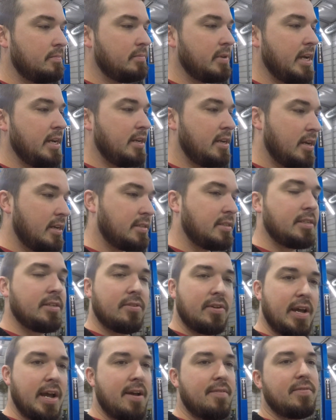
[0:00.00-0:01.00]
He does
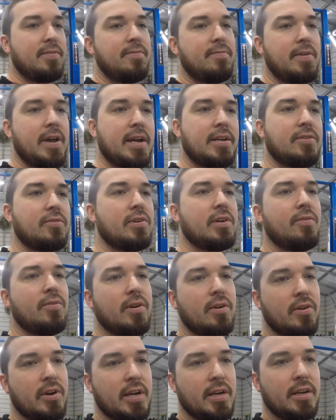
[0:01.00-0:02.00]
still have the factory
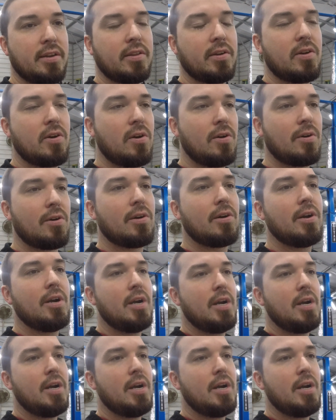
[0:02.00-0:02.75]
rear end in the car.